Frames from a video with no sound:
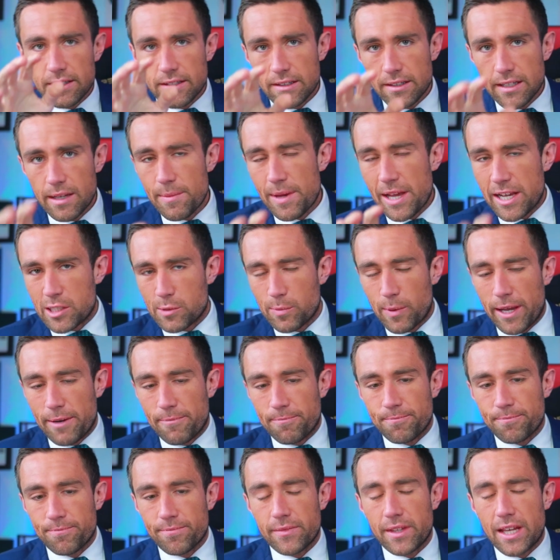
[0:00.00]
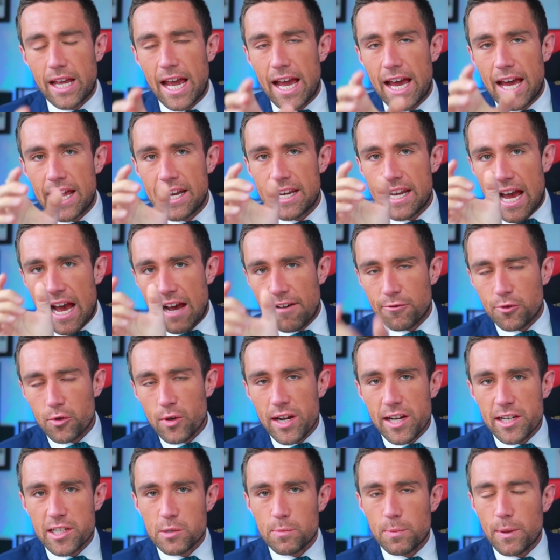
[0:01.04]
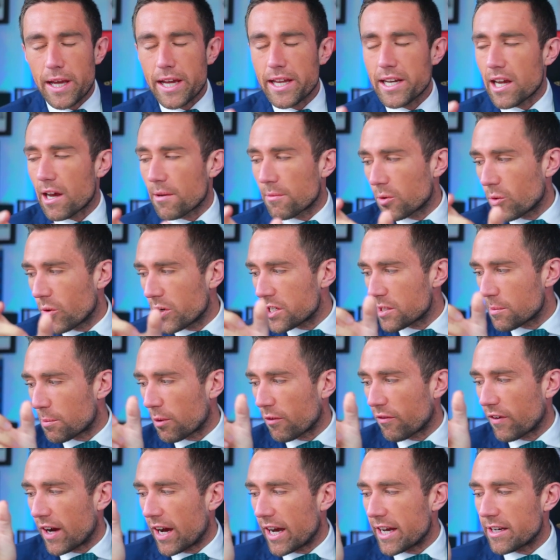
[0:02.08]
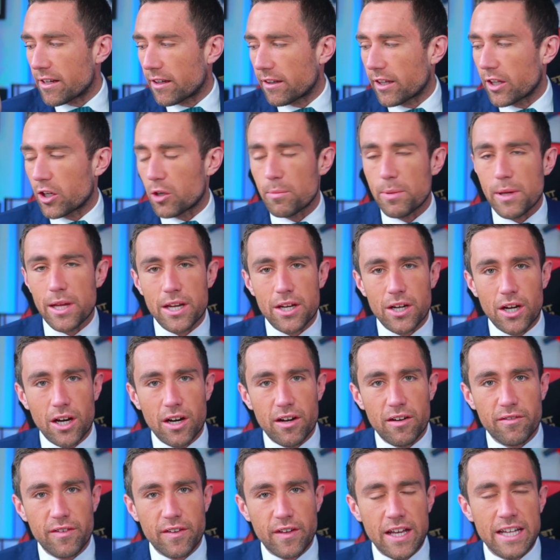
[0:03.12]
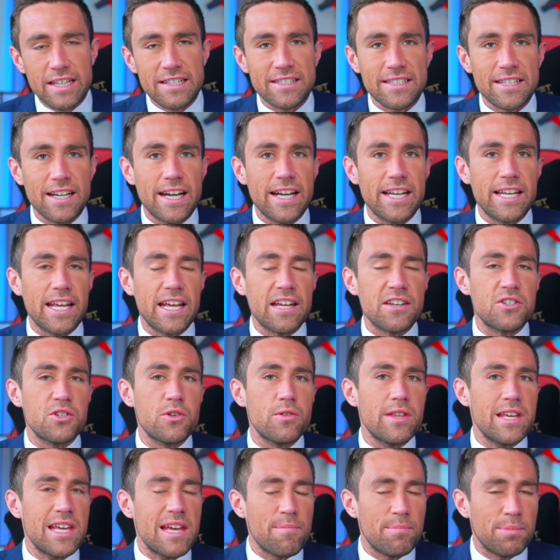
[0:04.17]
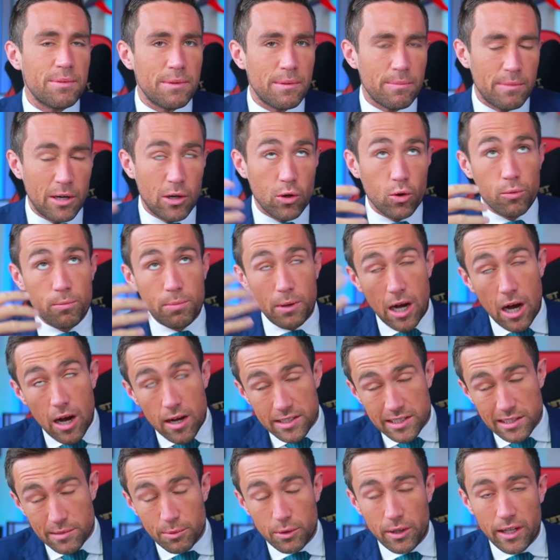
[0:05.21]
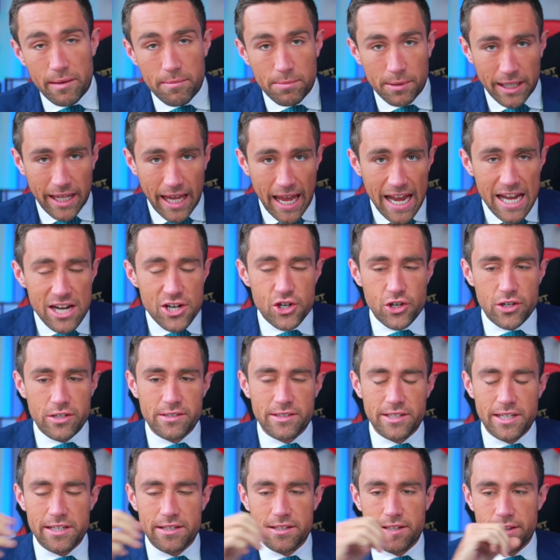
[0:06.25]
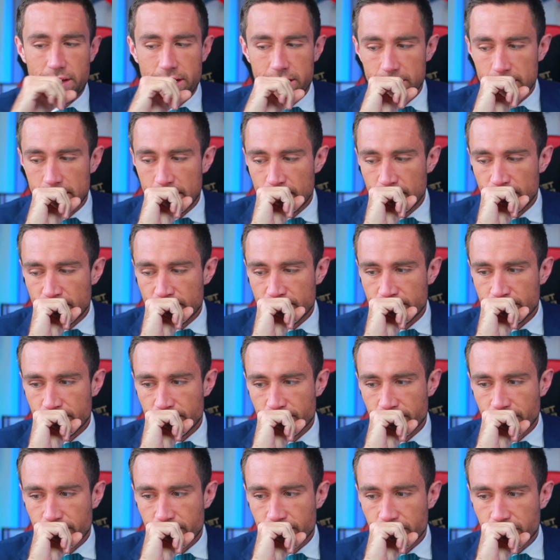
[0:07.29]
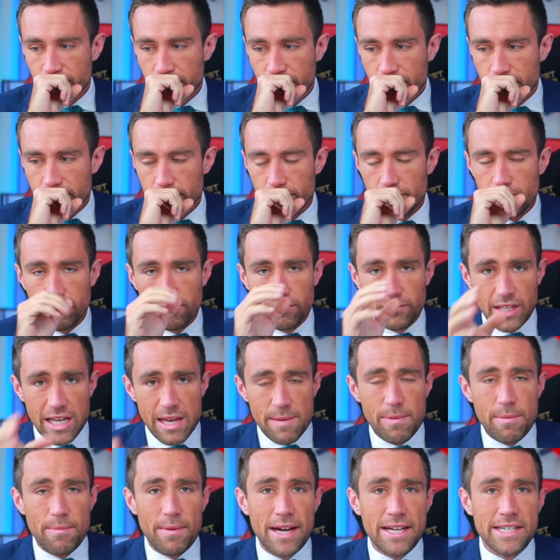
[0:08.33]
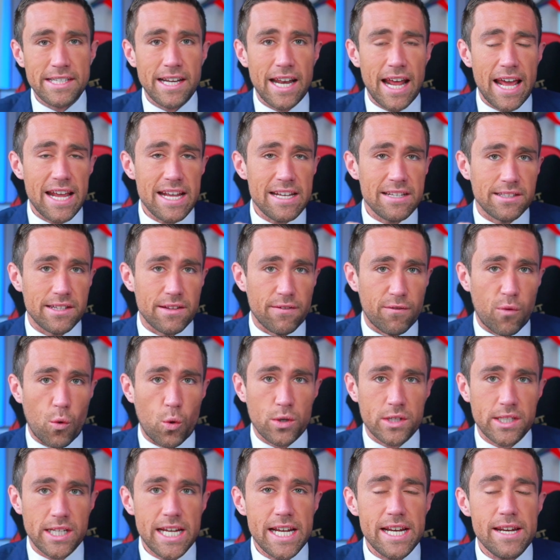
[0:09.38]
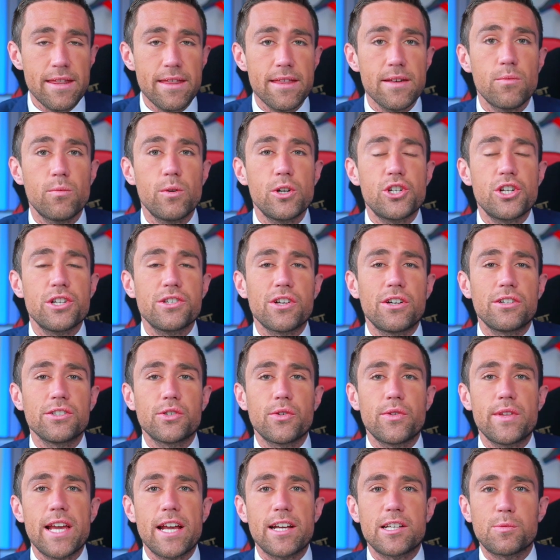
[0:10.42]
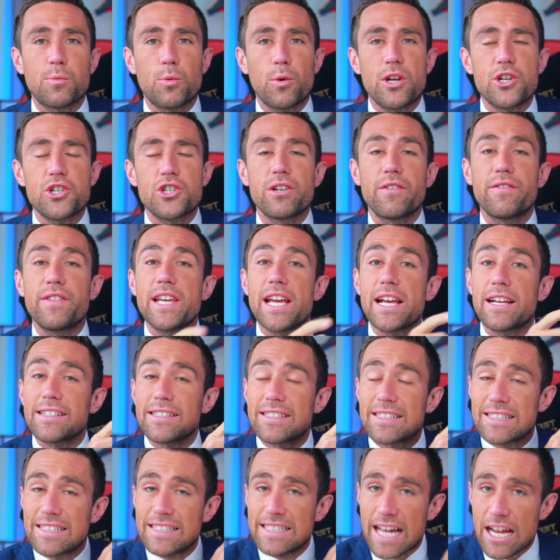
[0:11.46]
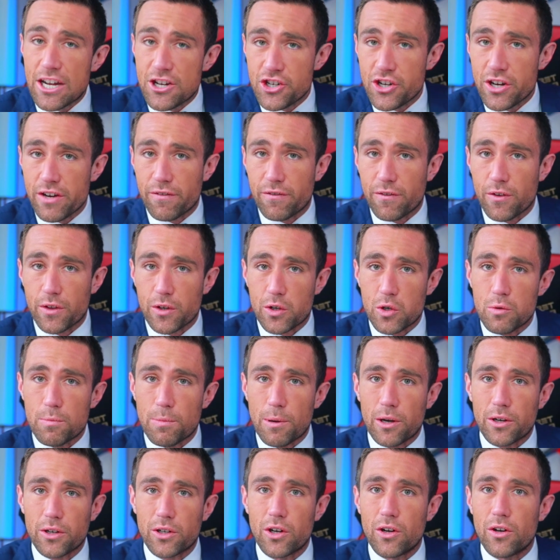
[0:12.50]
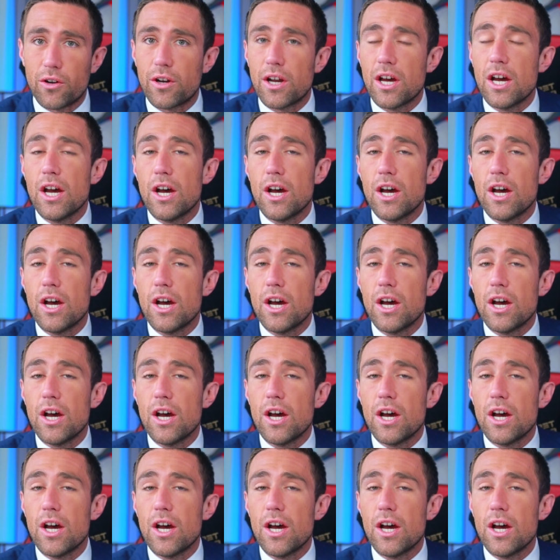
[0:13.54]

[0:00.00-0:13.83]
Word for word: Let me explain. And after I explain, I'm going to provide a little bit of insight into the imp- possible implications into this. Keep in mind today is the 14th, which is also the expiration of the extension for the coupon code